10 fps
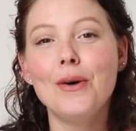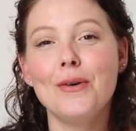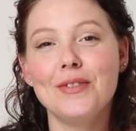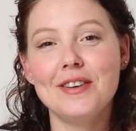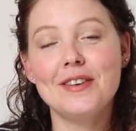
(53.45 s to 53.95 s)

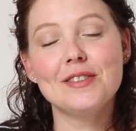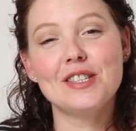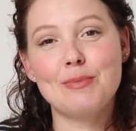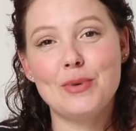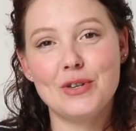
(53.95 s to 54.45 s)
on the
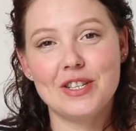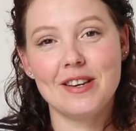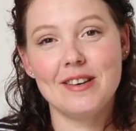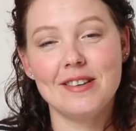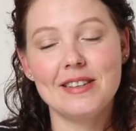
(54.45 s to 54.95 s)
last
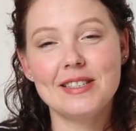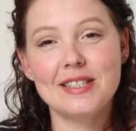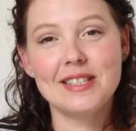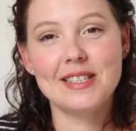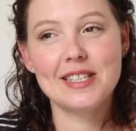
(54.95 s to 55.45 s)

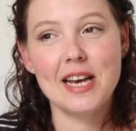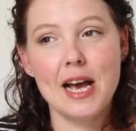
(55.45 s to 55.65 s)
podcast